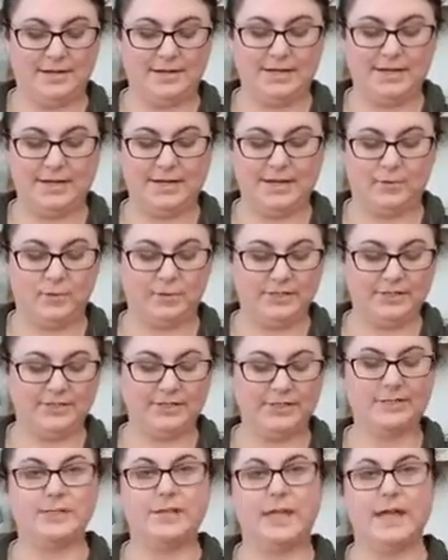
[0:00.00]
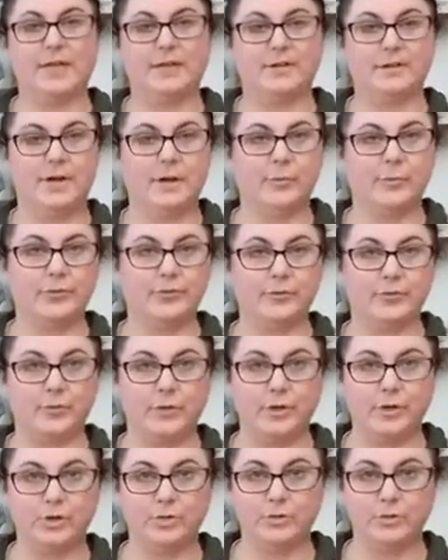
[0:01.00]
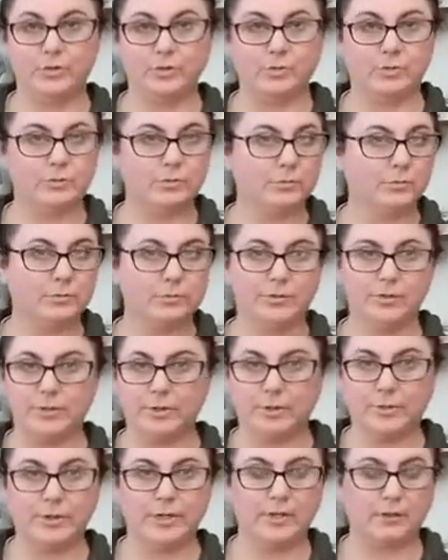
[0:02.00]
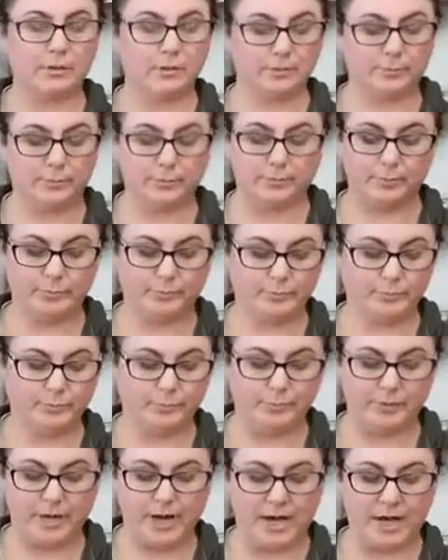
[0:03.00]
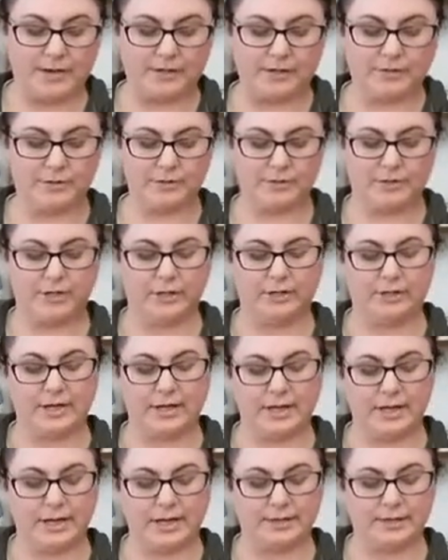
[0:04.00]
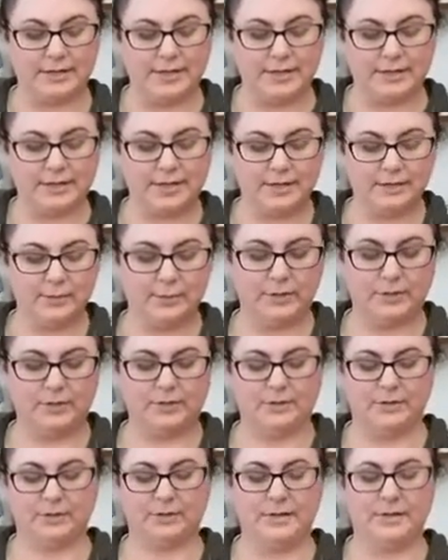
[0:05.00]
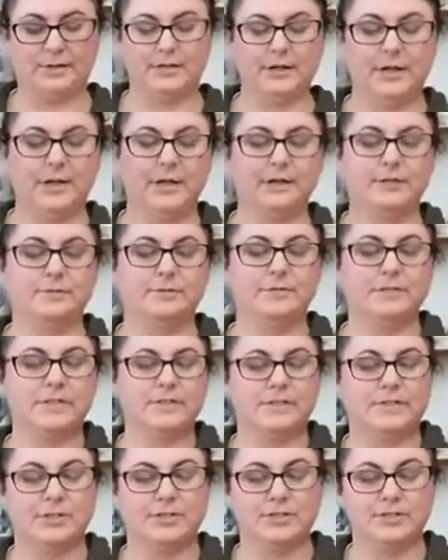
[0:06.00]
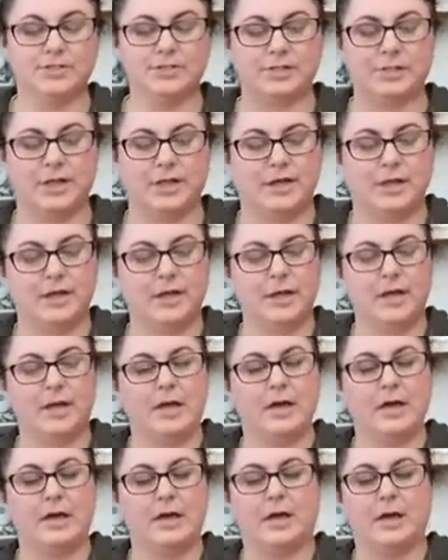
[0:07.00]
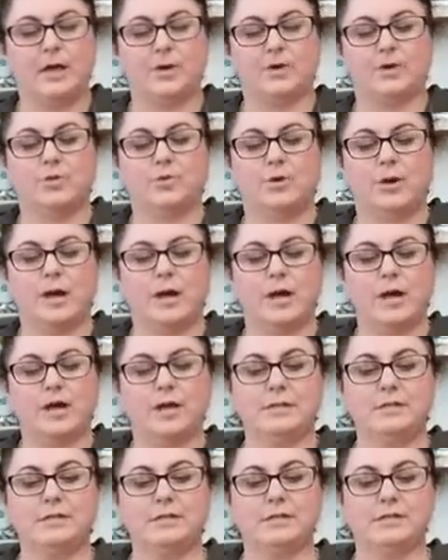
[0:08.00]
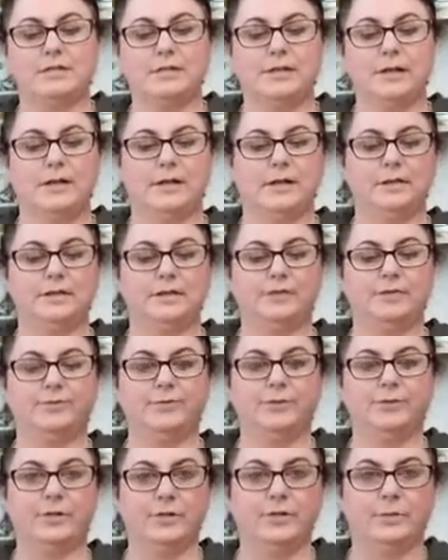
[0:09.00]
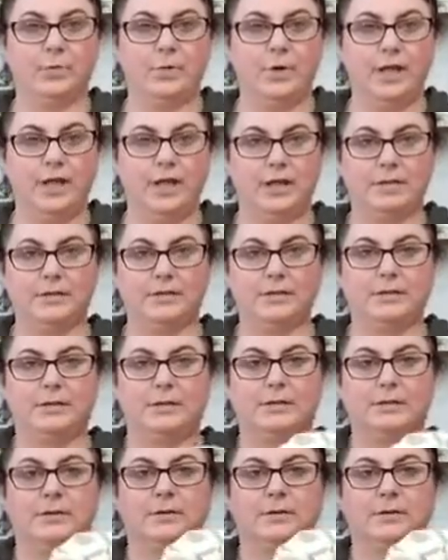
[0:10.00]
Now, once it's gathered up, before you trim it or knot it or anything, I kind of stitched like across and different ways